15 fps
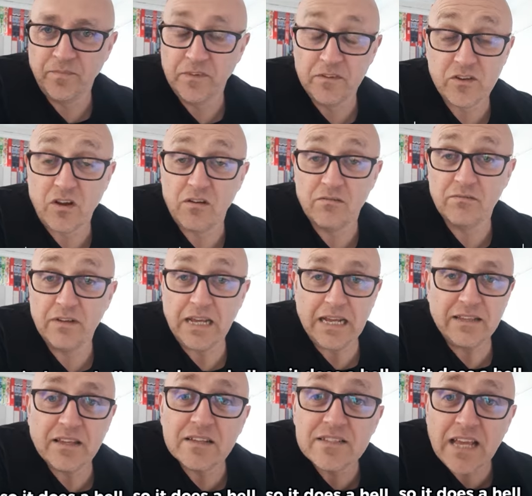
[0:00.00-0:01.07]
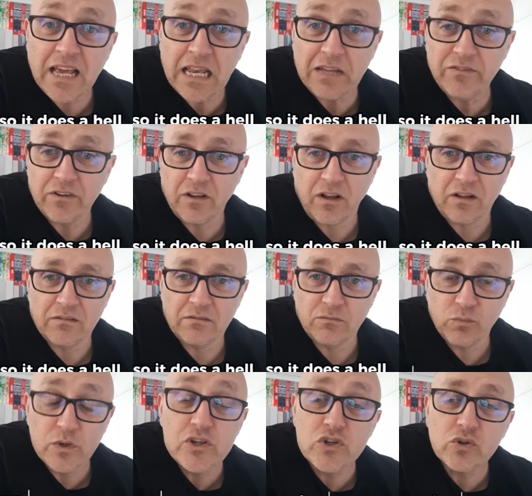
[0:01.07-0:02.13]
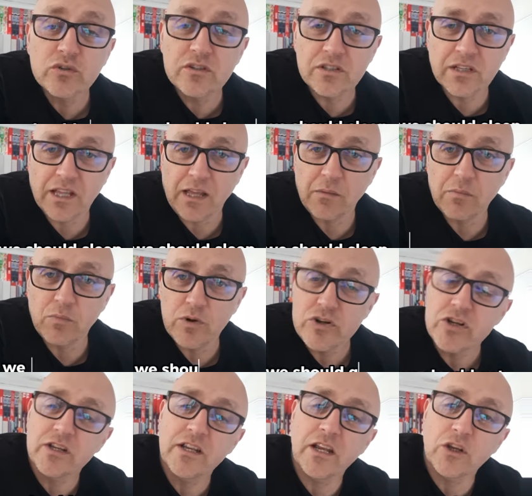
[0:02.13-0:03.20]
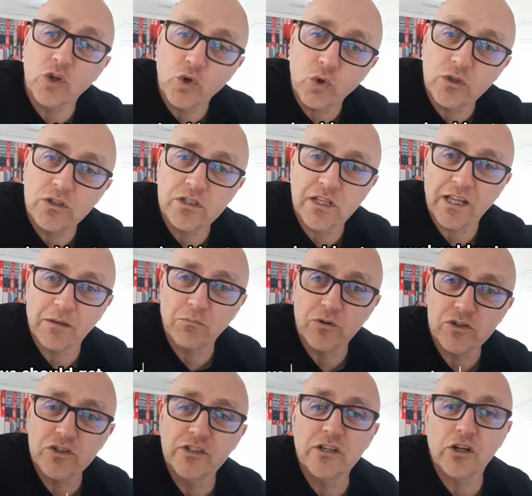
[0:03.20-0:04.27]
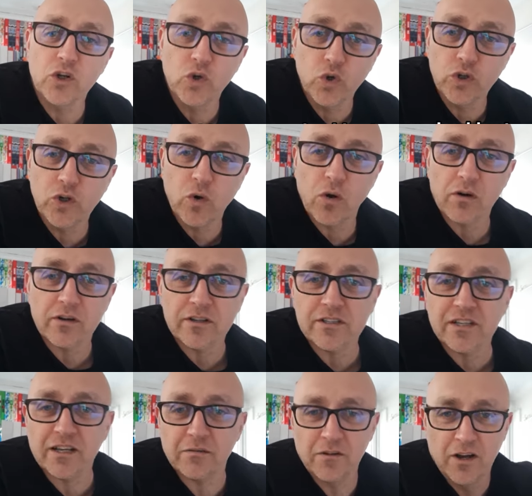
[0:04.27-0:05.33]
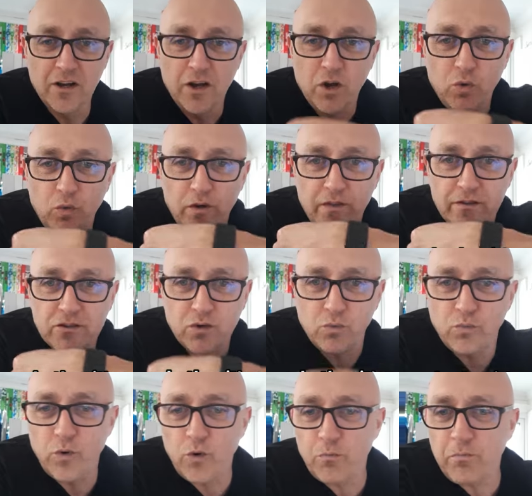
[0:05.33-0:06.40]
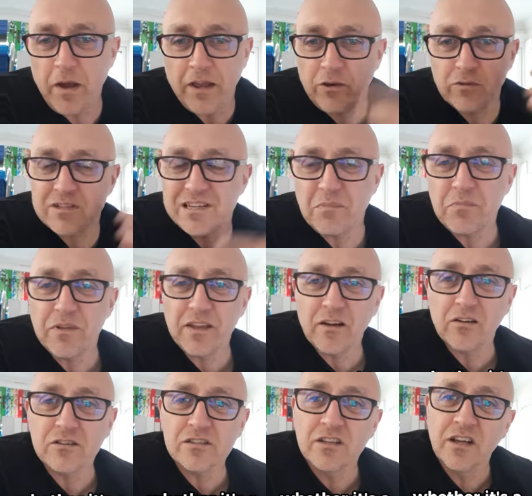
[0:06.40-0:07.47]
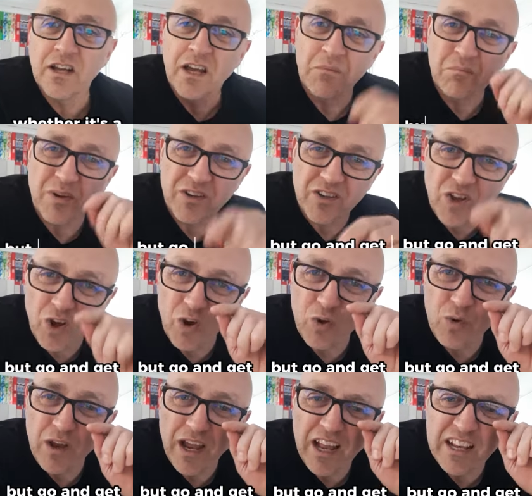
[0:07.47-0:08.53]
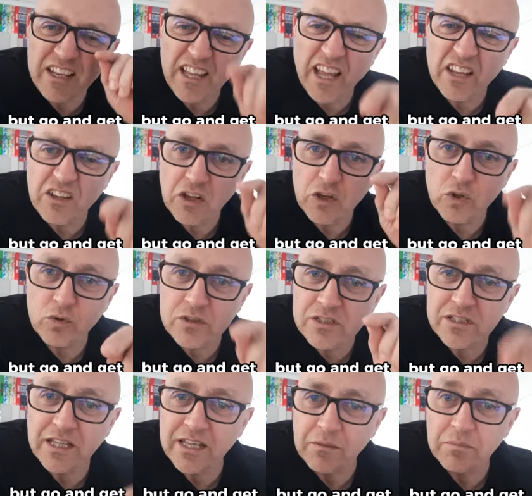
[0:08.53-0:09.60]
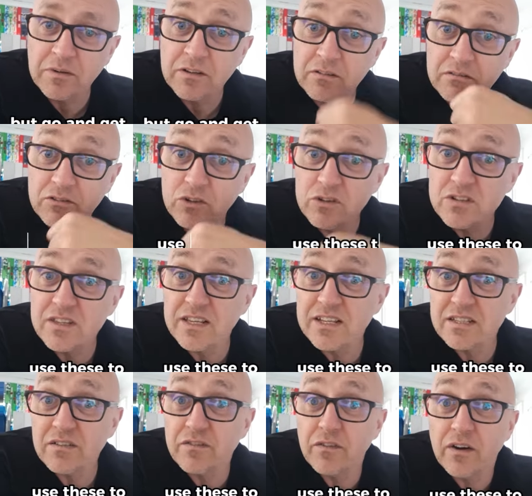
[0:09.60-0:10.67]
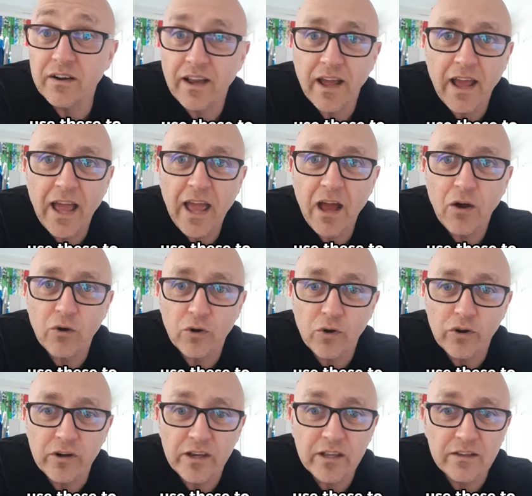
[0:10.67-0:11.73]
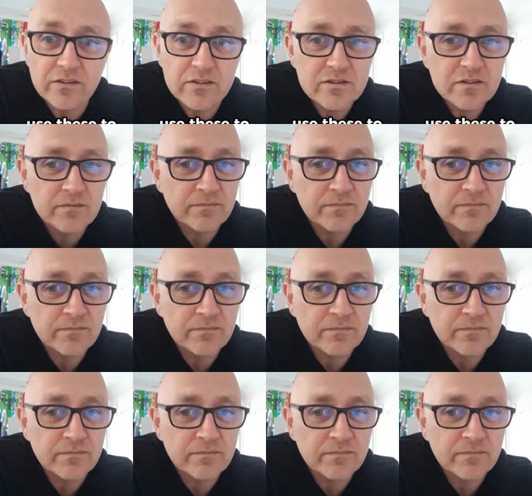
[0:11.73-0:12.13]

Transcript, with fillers: So, it does a hell of a lot. We should sleep. We should get good sleep. We should get good quality sleep, whether it's a work band or something else, but go and get your sleep. Use these to find out how good it is.